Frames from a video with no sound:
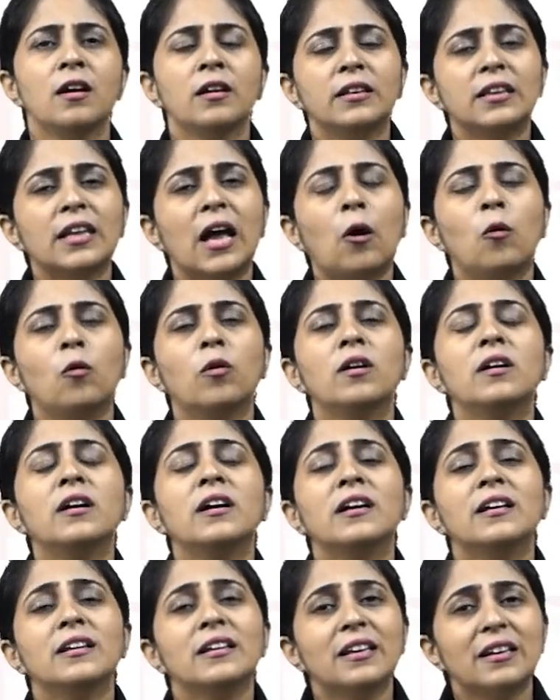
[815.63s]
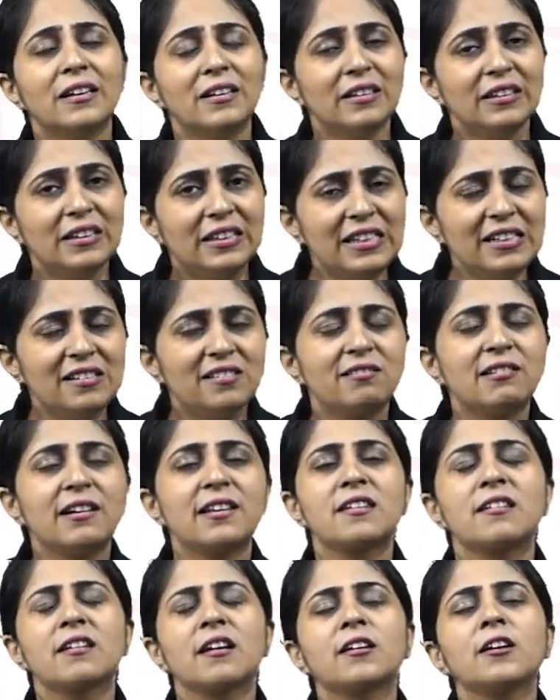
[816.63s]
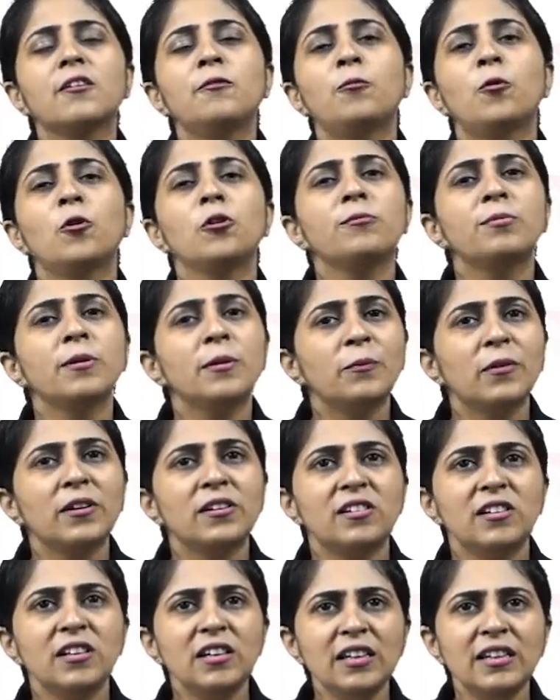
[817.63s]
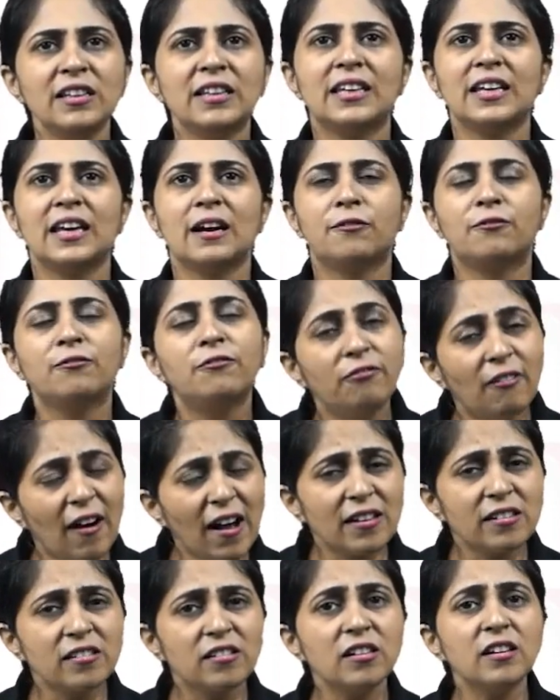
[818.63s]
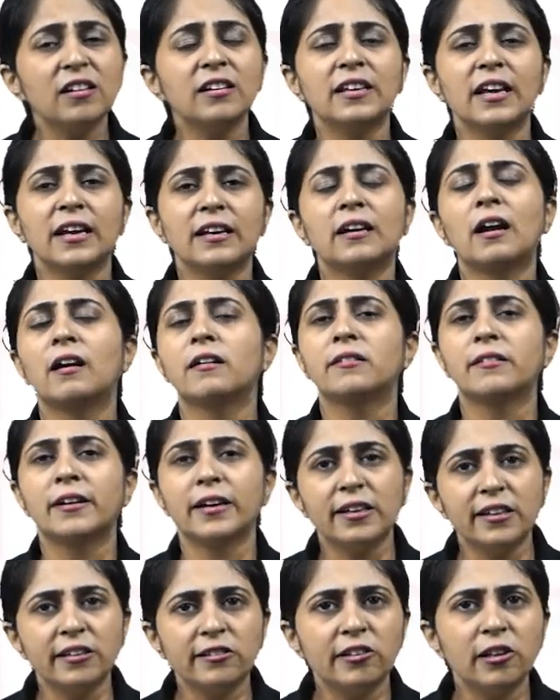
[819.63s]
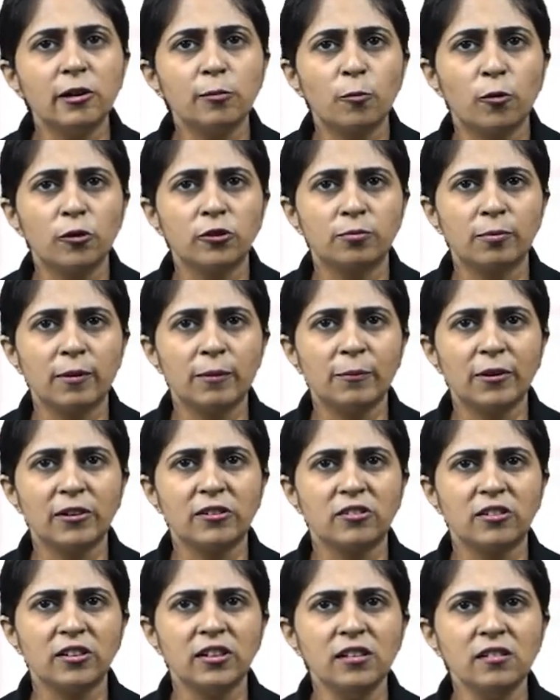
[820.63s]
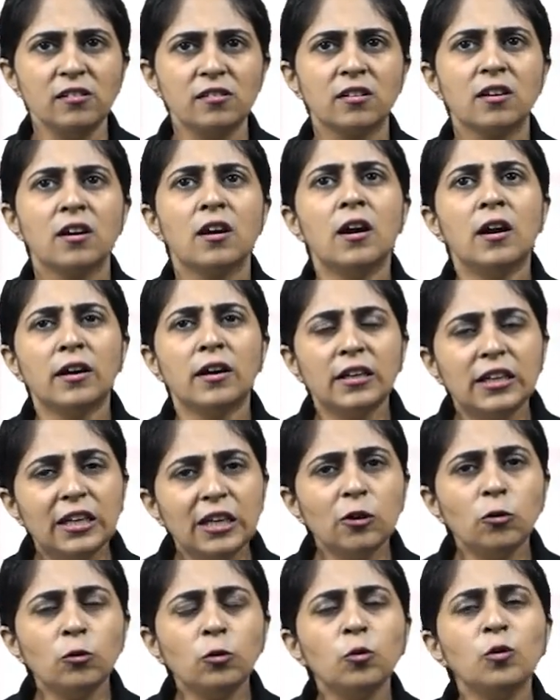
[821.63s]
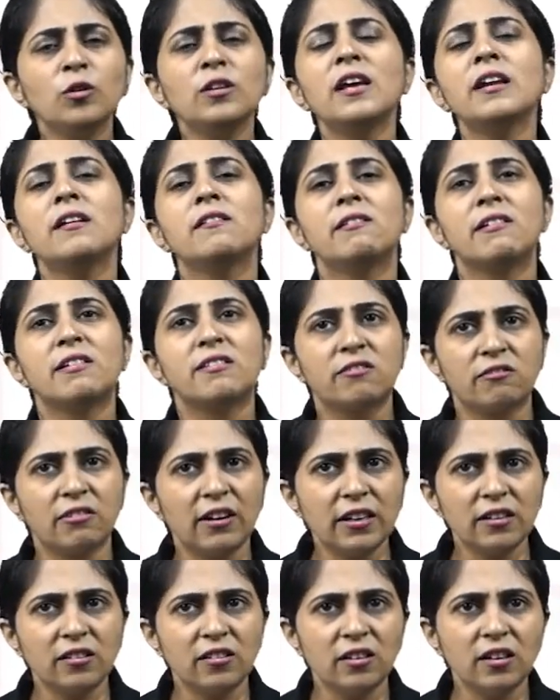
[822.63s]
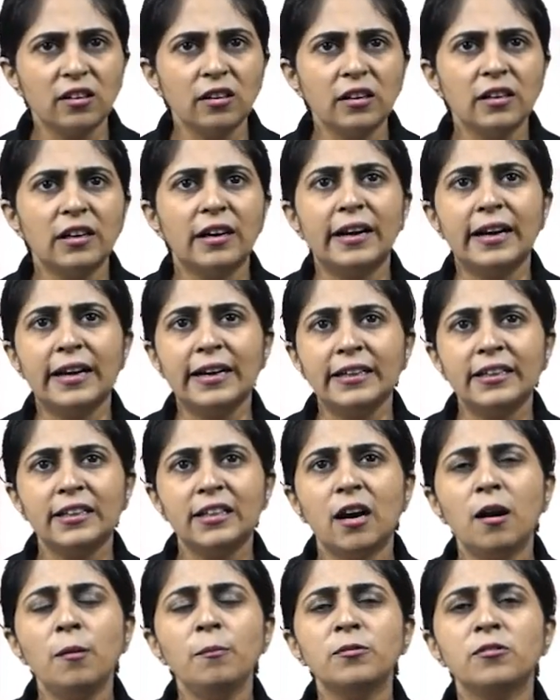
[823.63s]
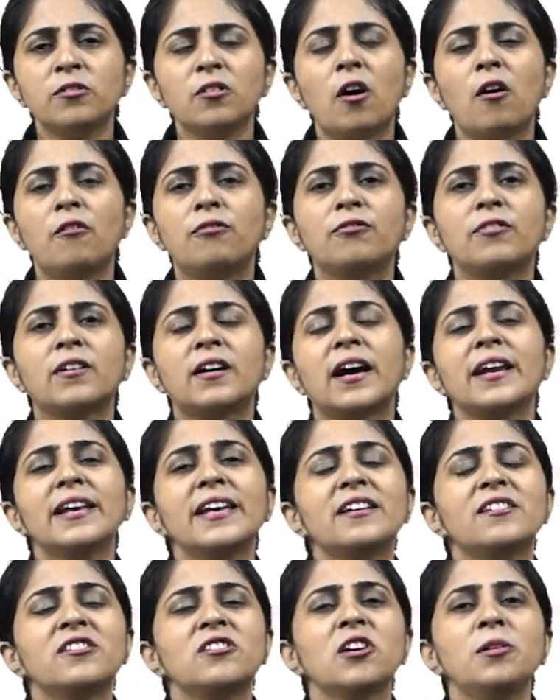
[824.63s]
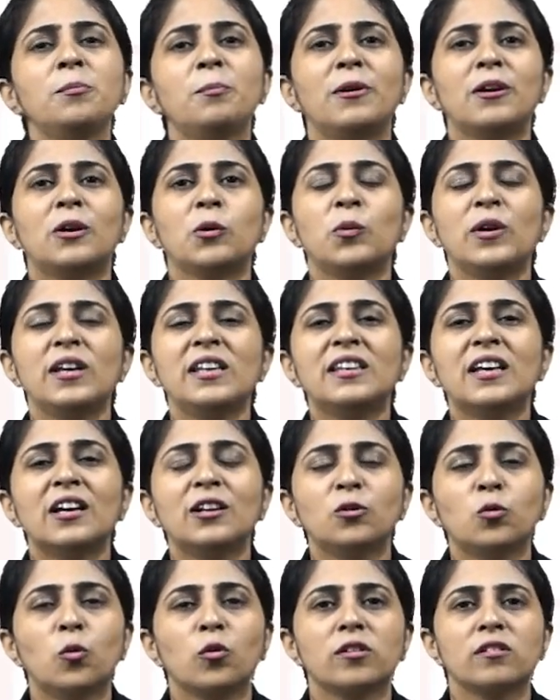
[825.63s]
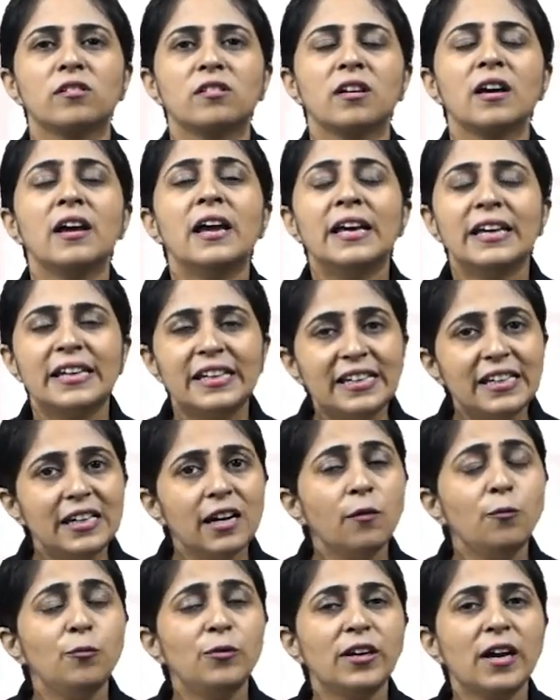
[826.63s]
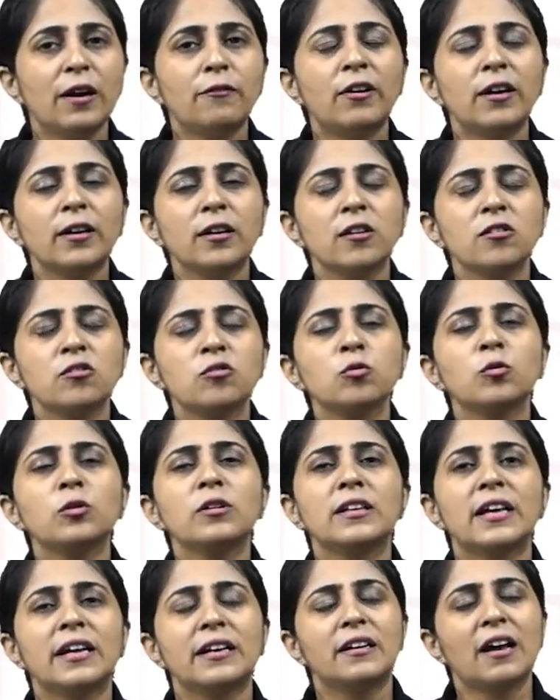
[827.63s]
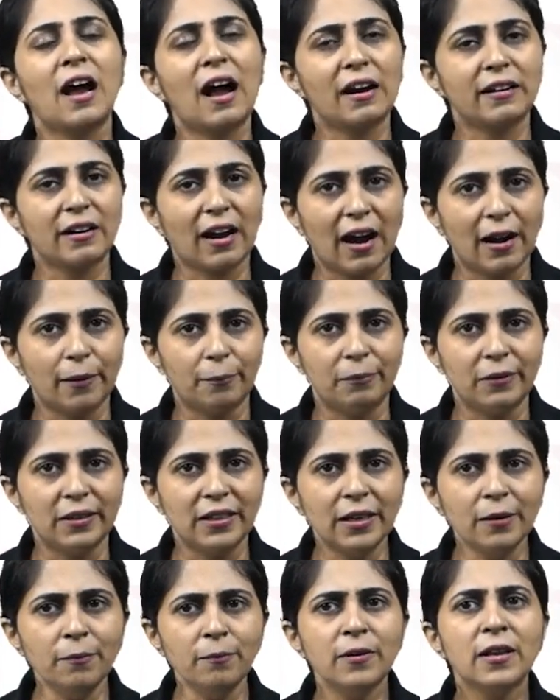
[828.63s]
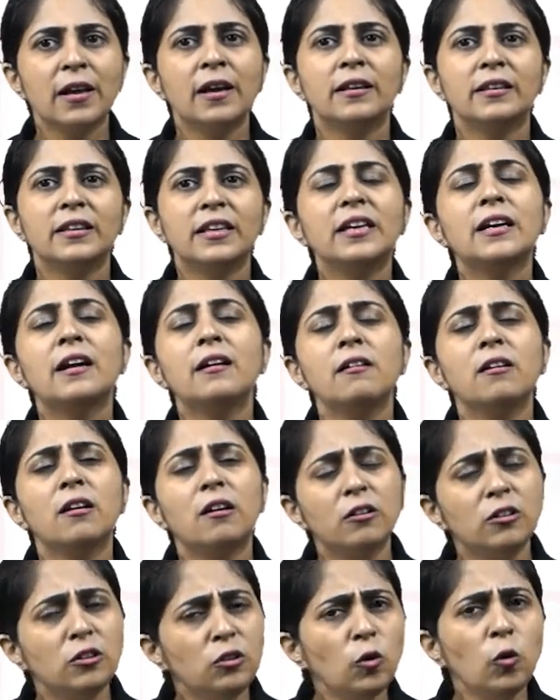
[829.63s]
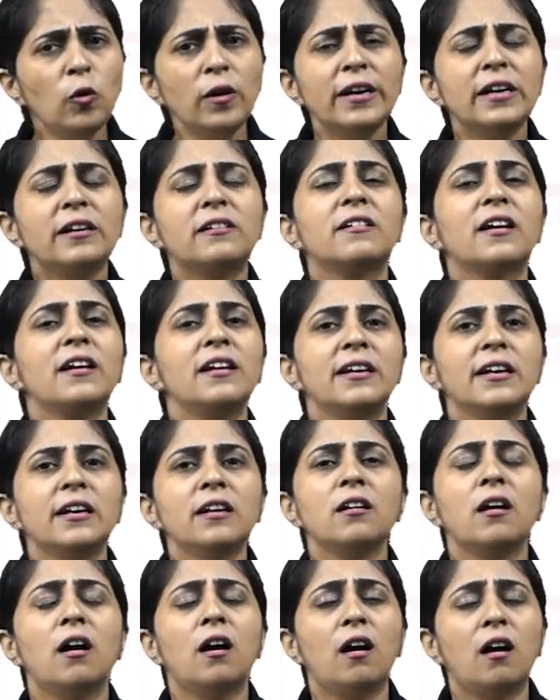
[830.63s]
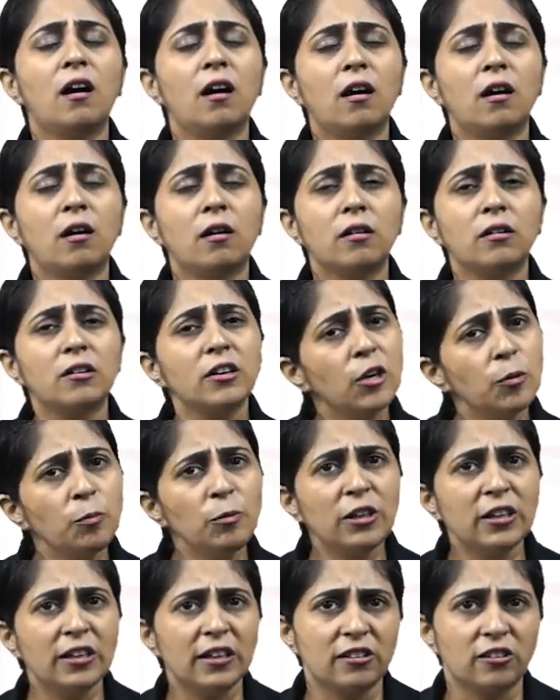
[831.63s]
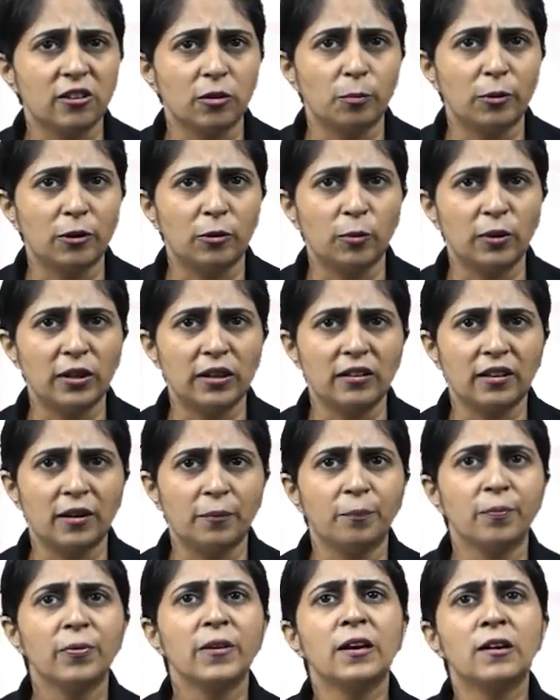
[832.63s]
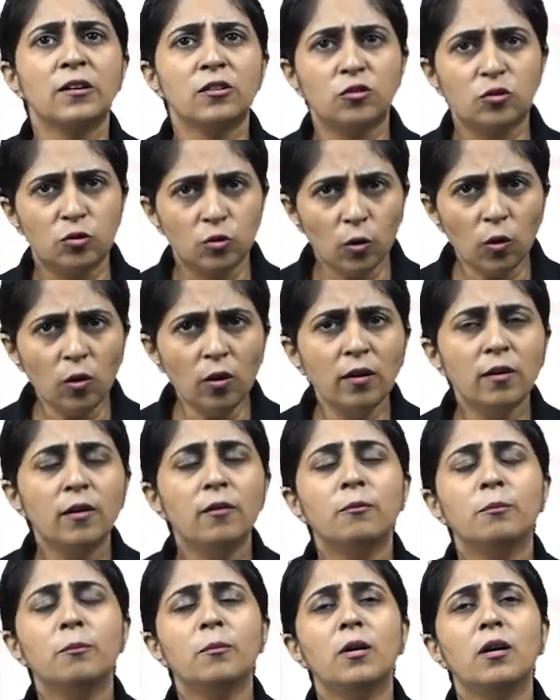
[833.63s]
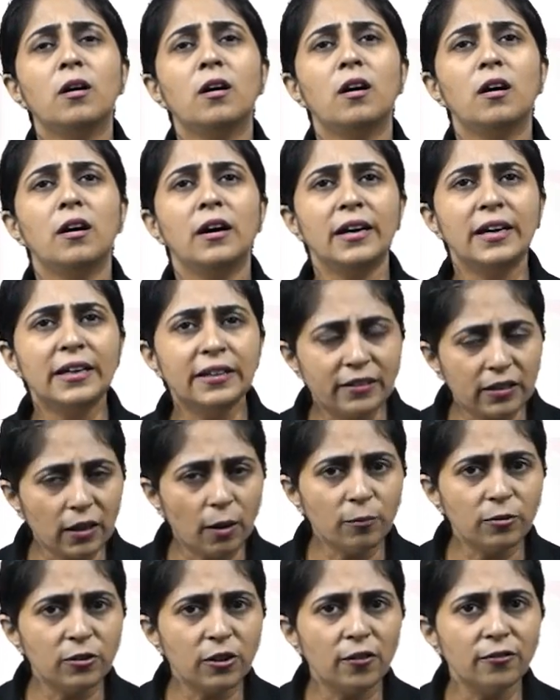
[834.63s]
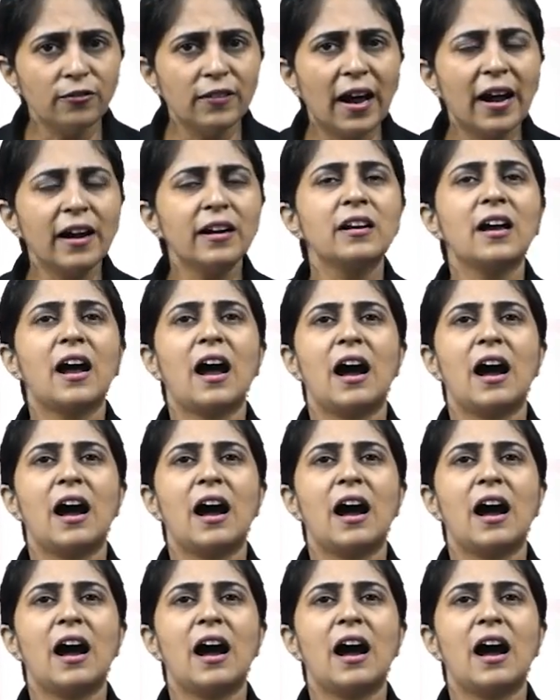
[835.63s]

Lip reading: Now, these restrictive Boltzmann machines, they are faster than our traditional Boltzmann machines due to the restriction in terms of connection between the nodes. Here we have understood that our RBM, there are no intralayer communication between them. So, in terms of that,